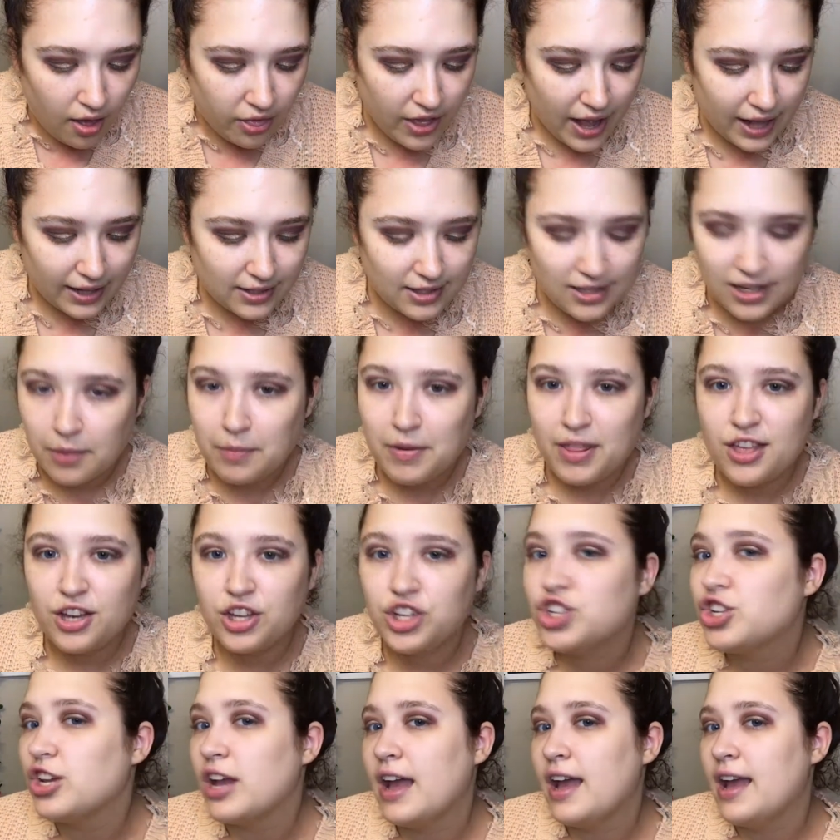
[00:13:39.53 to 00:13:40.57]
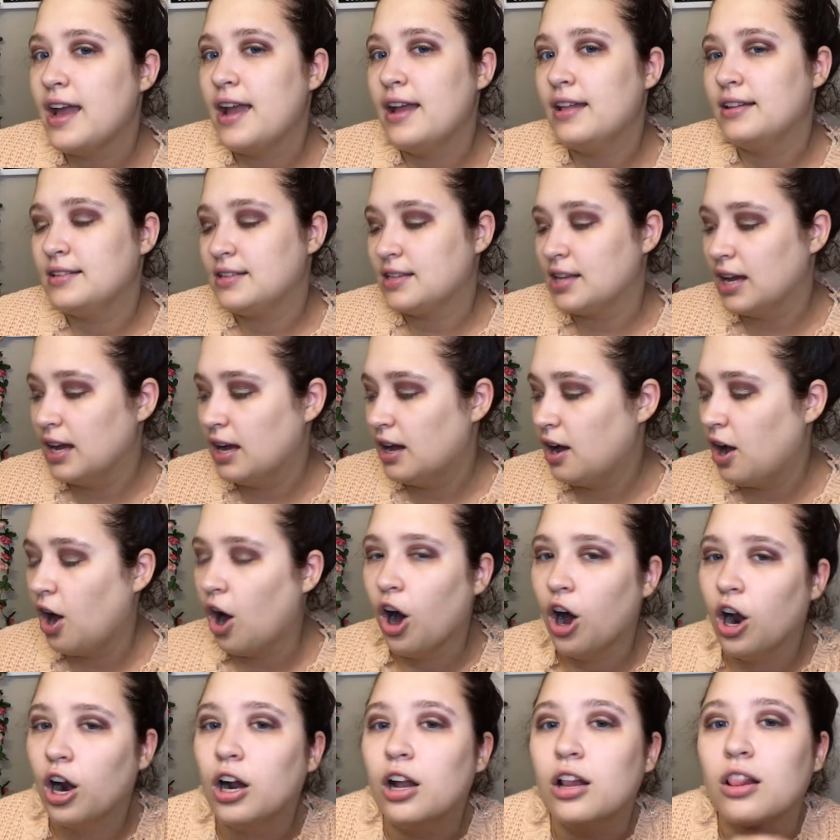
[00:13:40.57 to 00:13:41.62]
that some of the shades
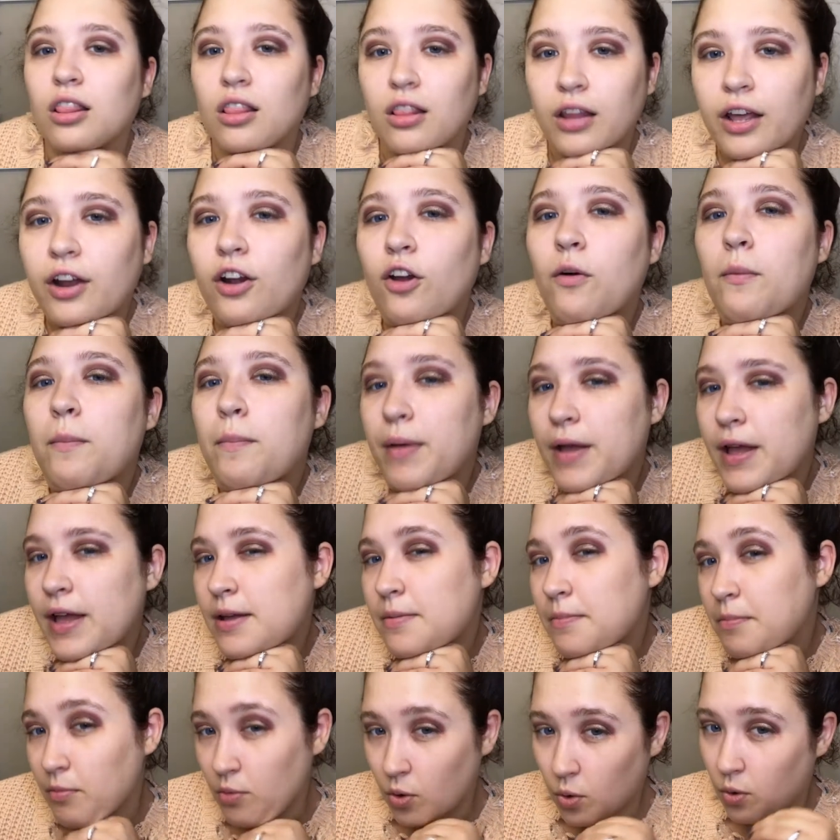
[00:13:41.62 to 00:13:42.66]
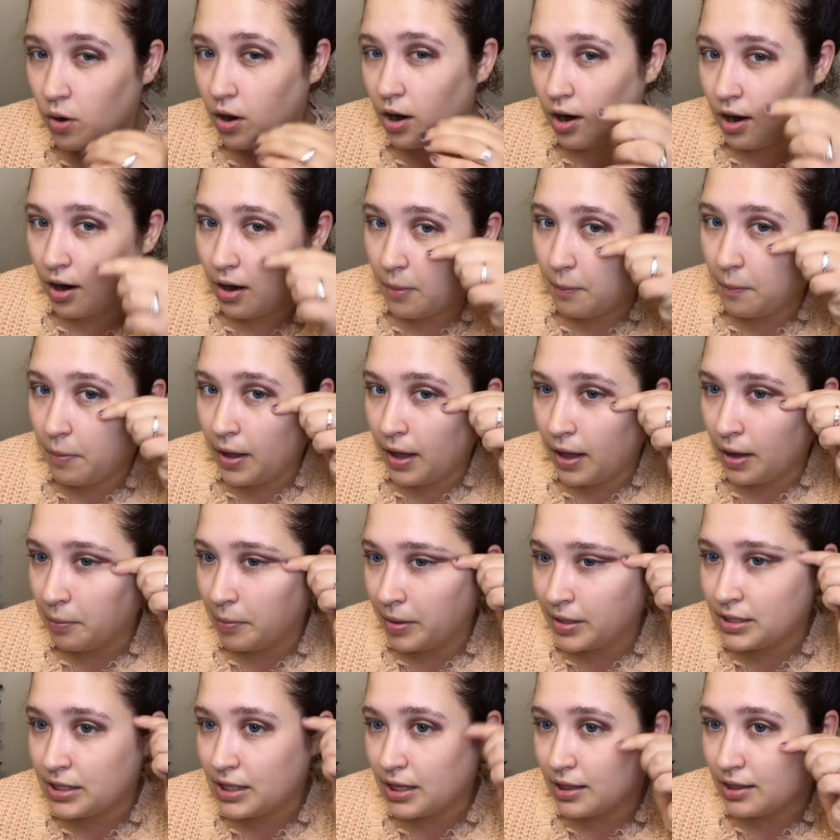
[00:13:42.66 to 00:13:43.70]
are a little bit more
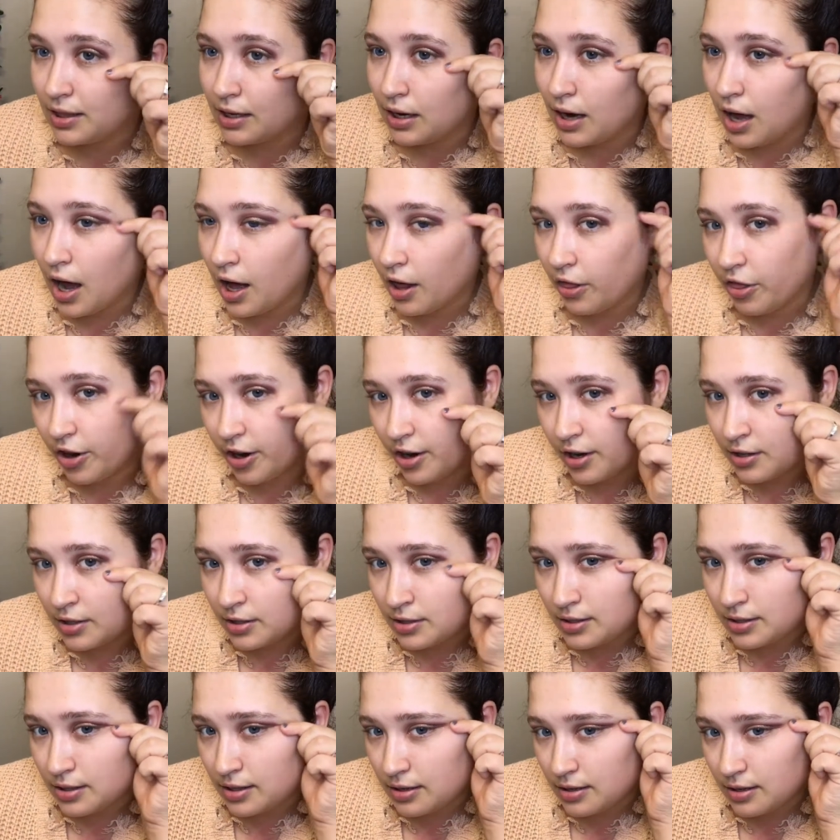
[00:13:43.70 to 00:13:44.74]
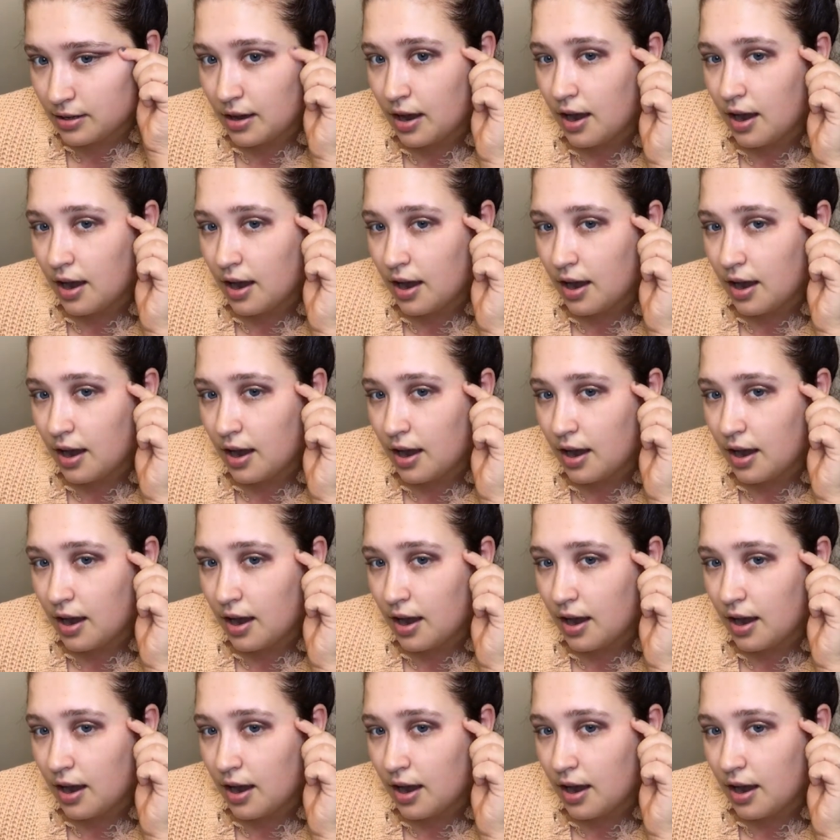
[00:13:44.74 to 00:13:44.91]
pigmented than others.